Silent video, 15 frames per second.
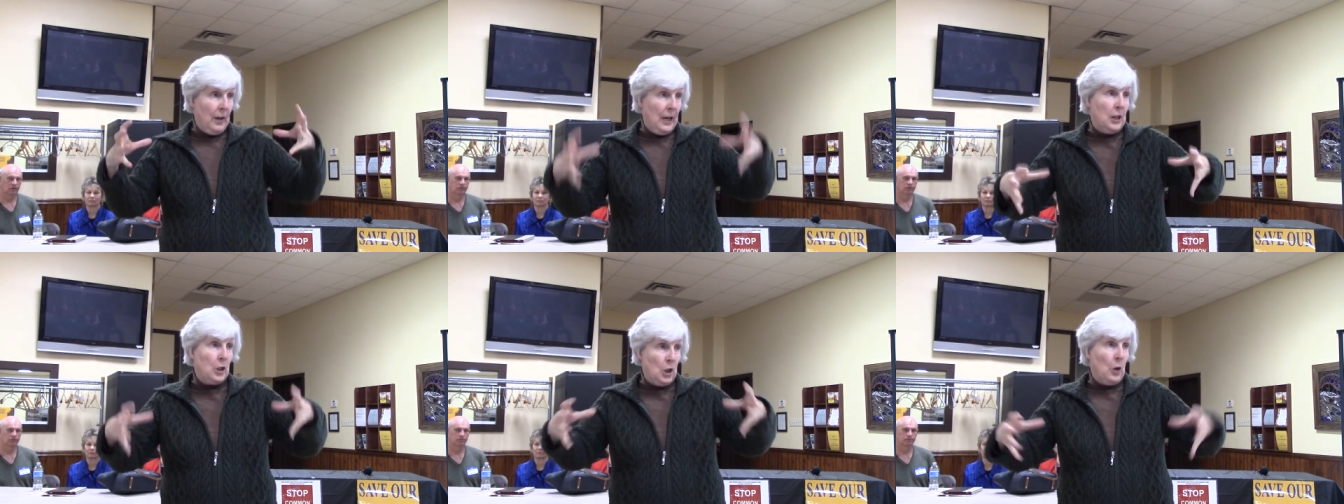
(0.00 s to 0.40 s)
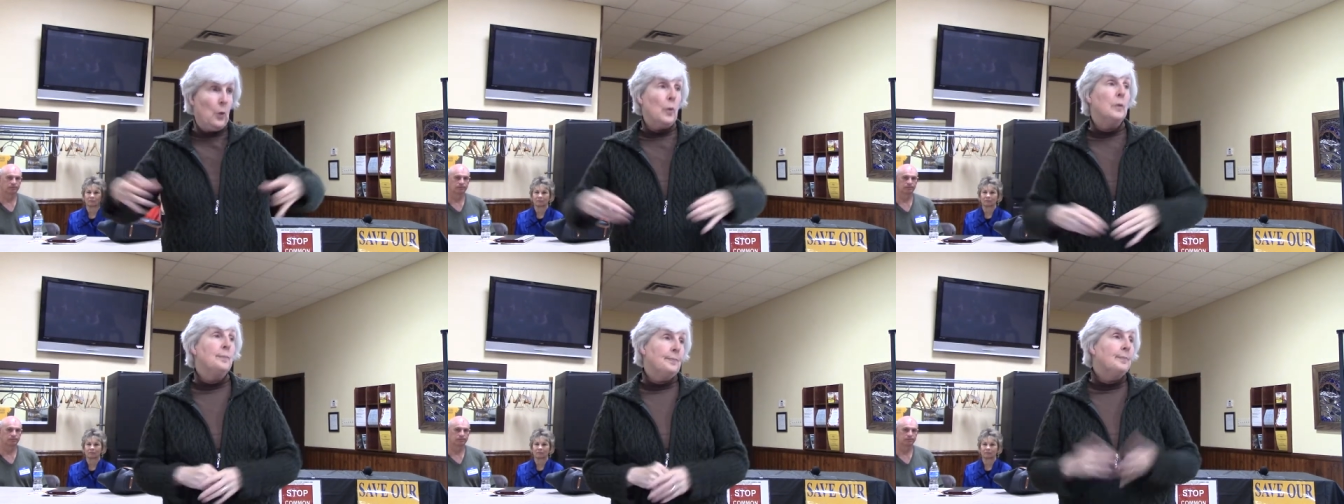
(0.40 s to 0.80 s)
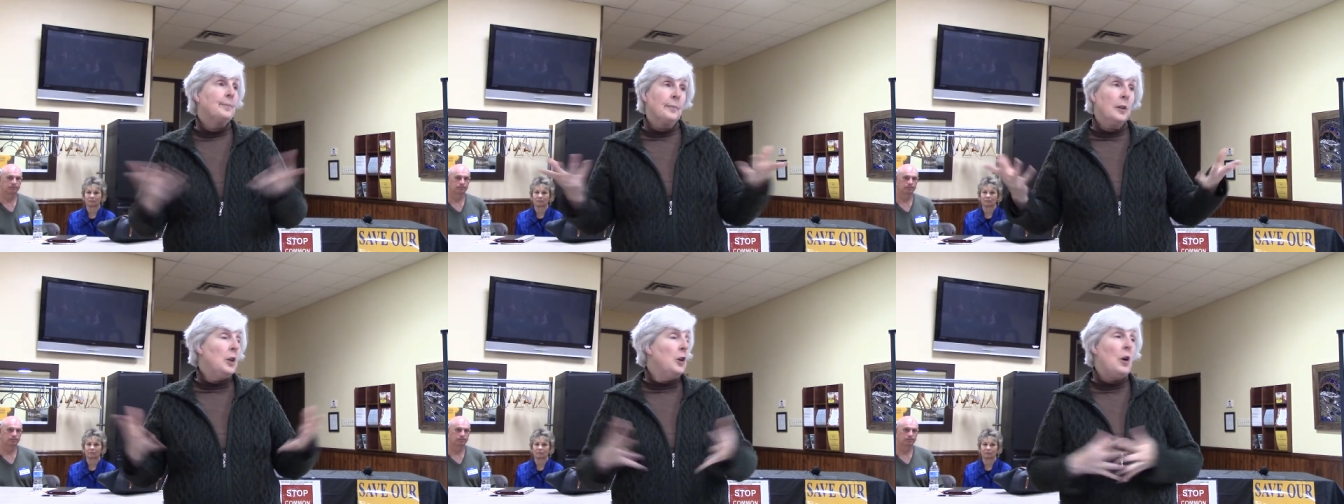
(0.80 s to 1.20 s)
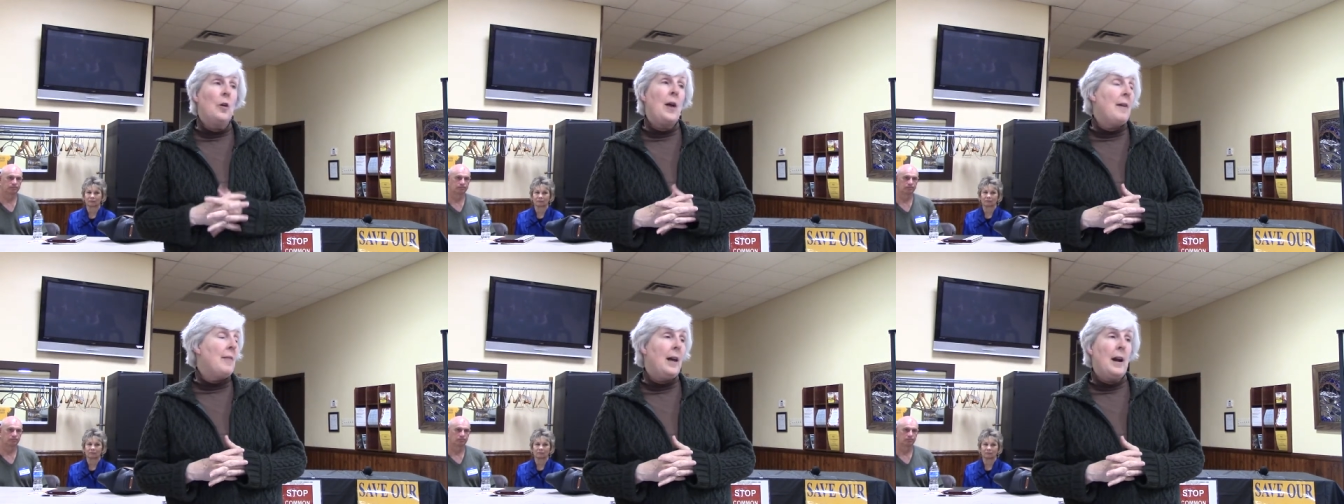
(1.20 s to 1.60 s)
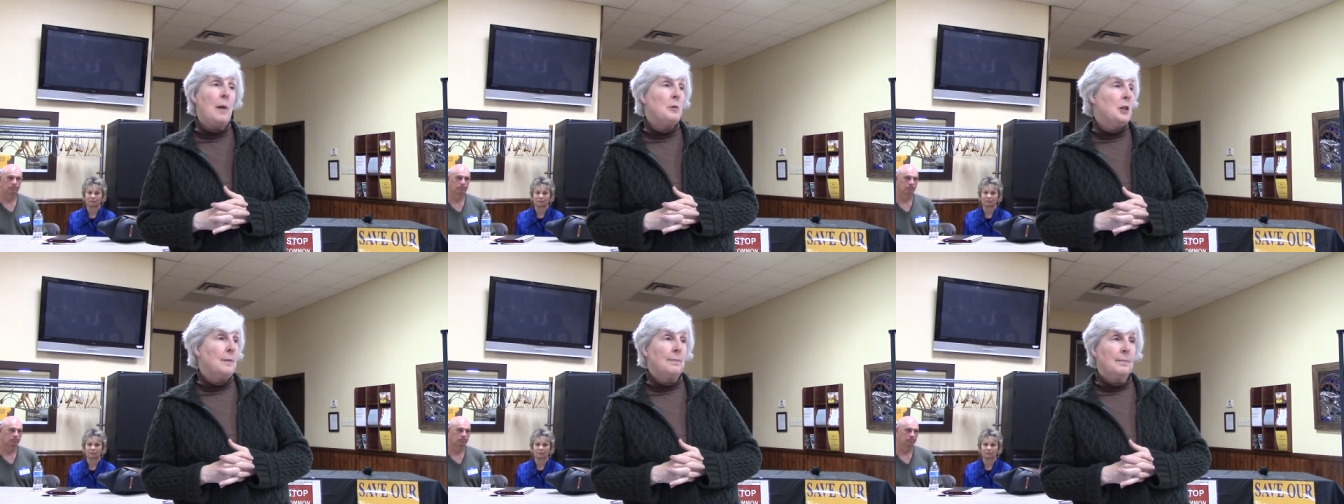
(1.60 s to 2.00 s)
in total. You don't have that
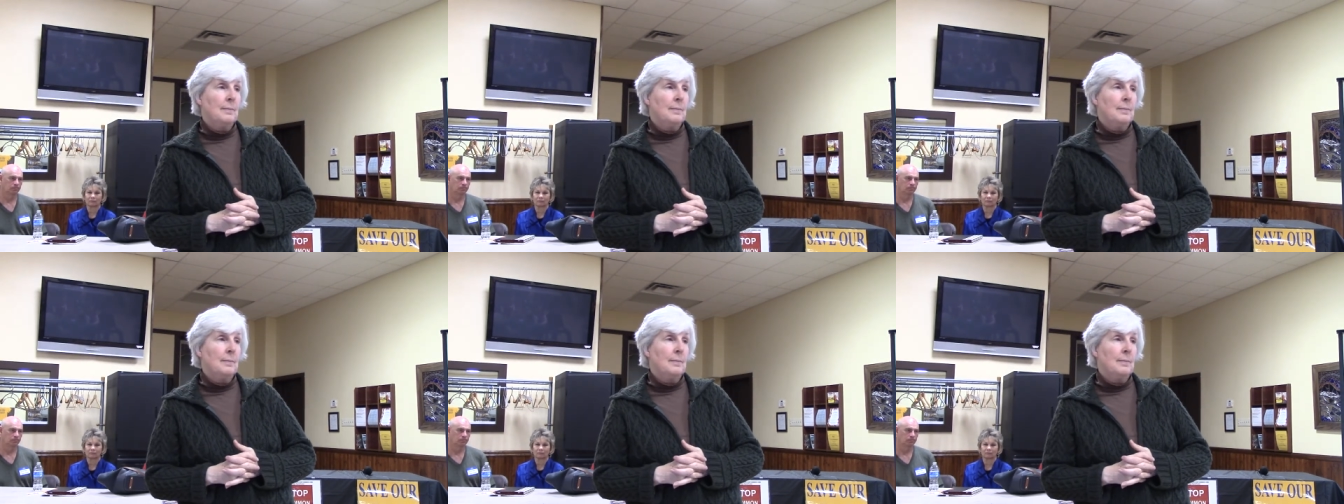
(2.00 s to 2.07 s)
option.